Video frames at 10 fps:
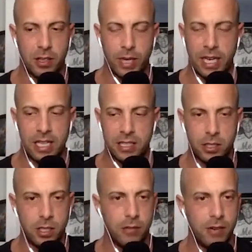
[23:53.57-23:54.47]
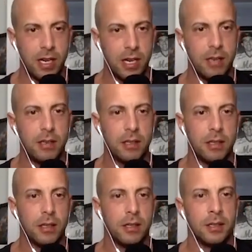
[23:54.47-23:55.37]
going against each other, right?
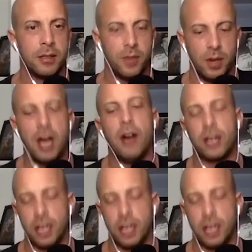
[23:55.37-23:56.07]
Right, right. Oh, okay,